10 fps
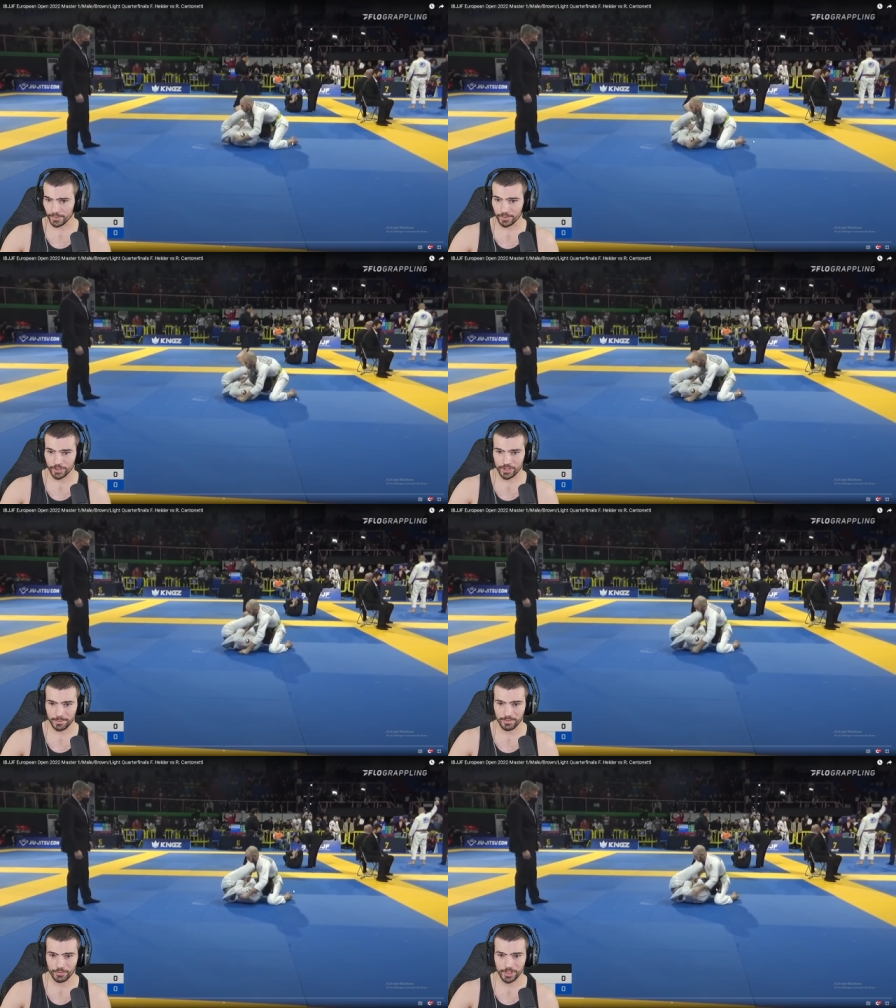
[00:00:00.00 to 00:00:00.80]
Good
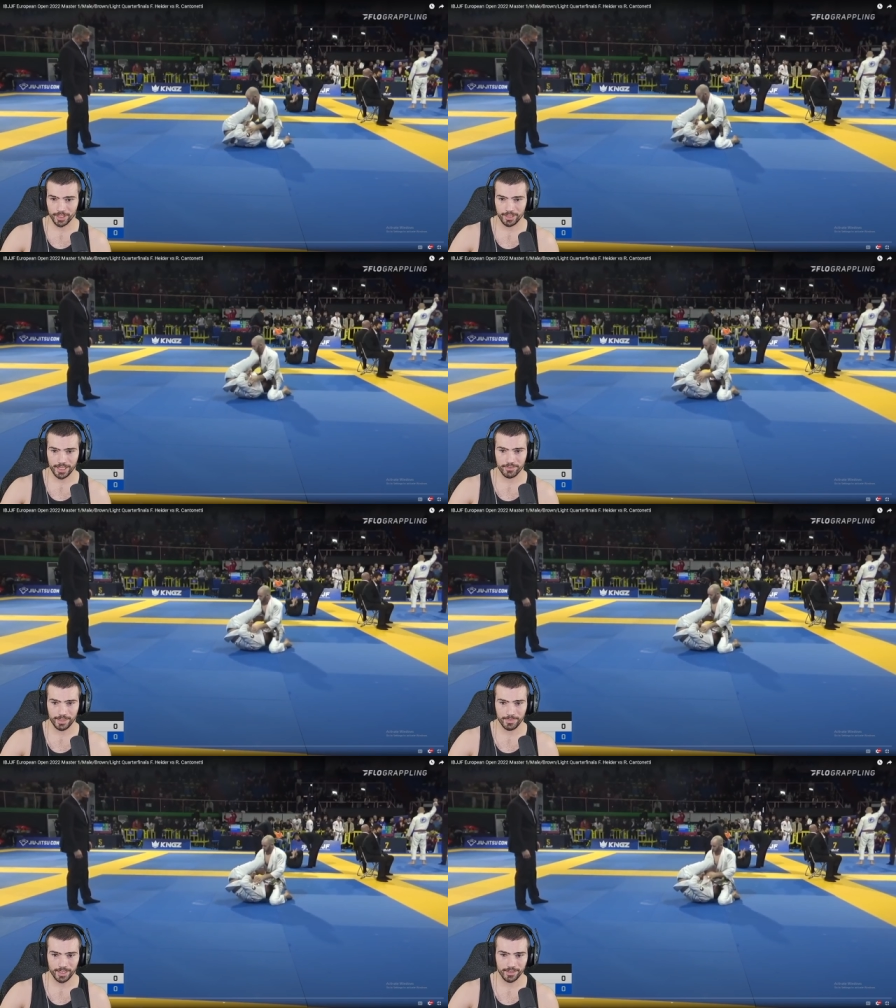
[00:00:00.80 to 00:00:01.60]
job avoiding the leg
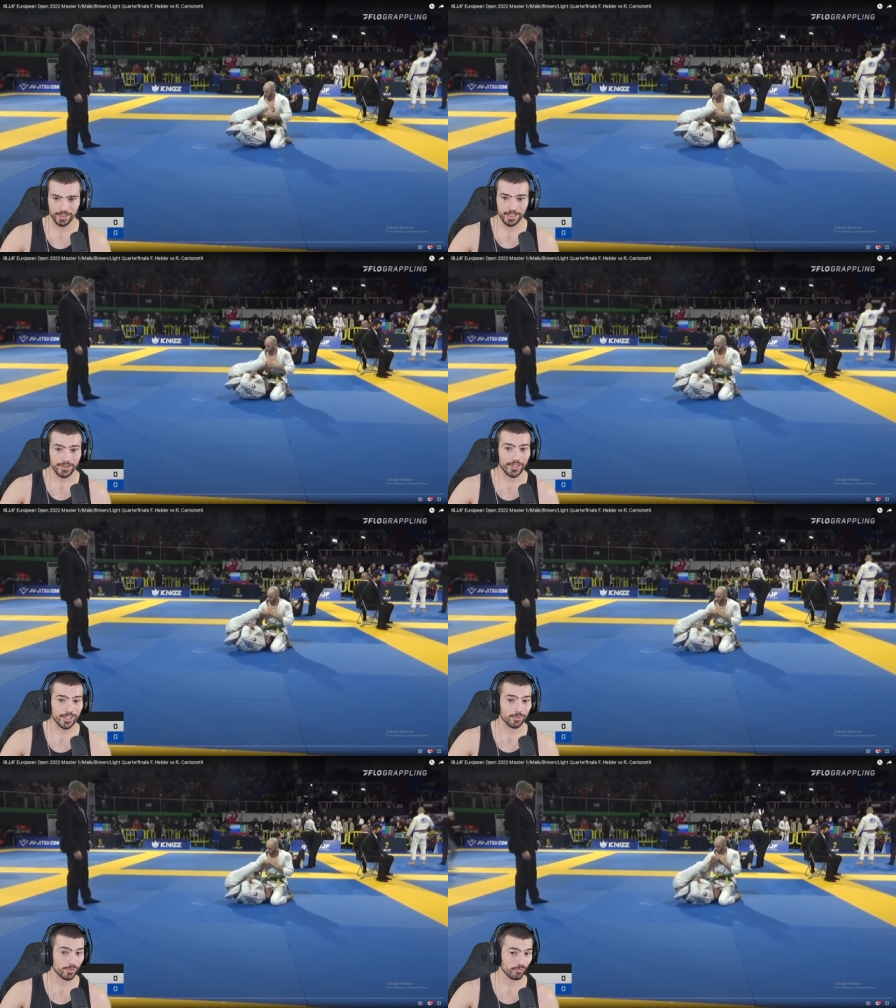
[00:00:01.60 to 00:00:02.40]
grab there.
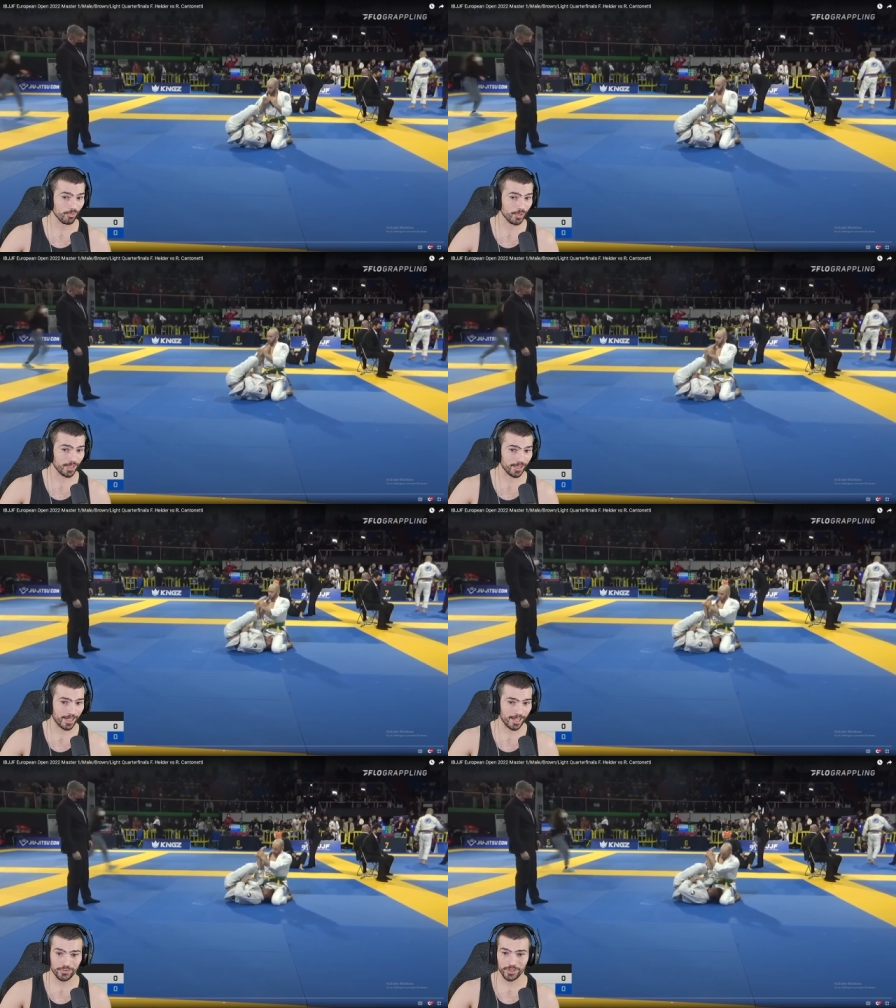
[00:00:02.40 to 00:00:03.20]
This was really
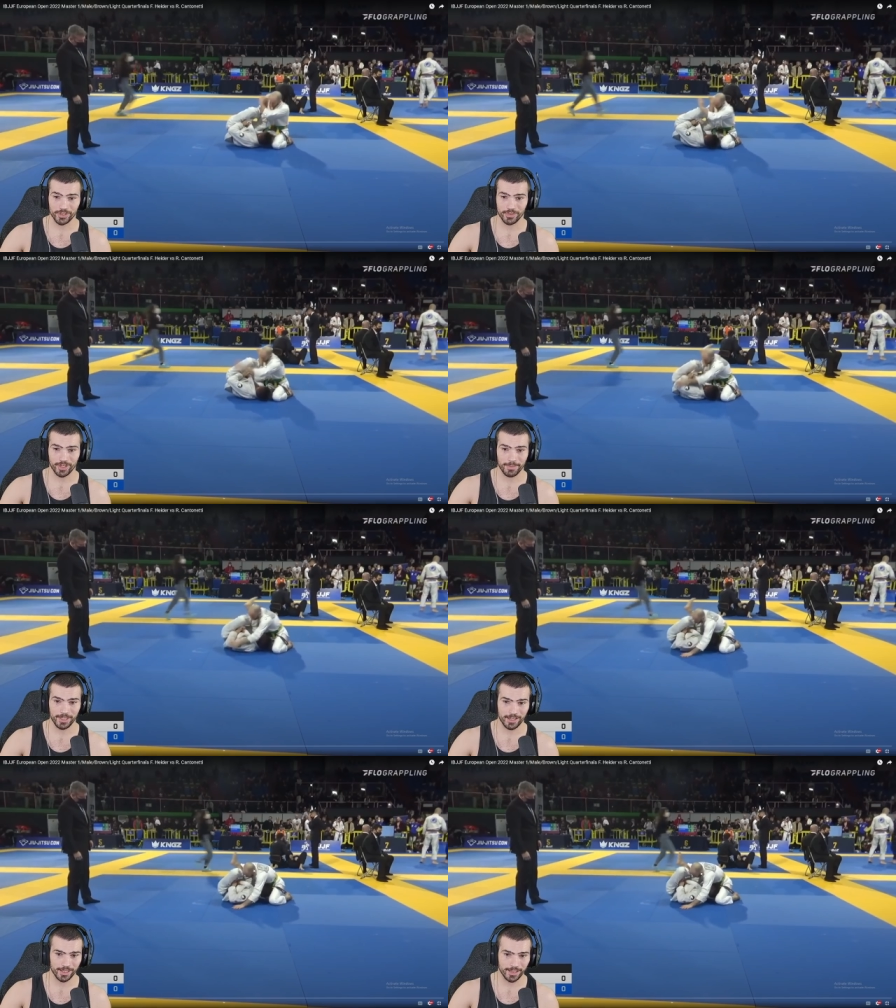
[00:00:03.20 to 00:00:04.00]
dangerous, though, coming
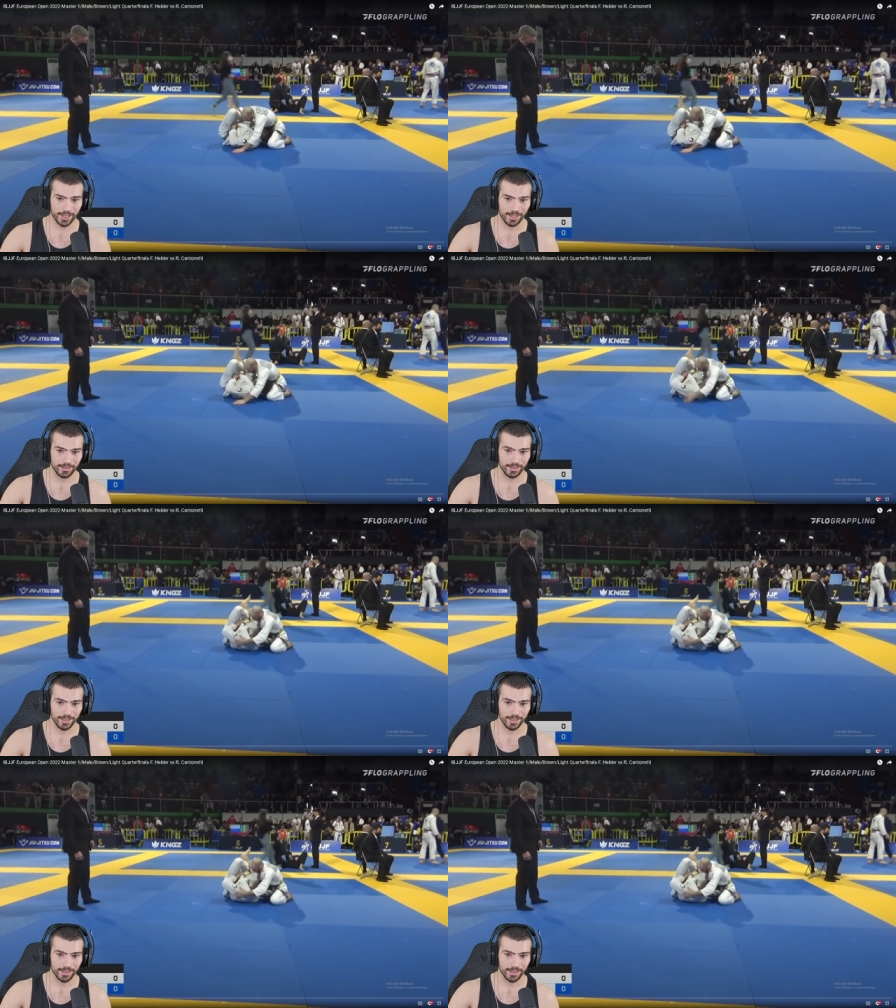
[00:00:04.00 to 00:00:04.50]
down like that.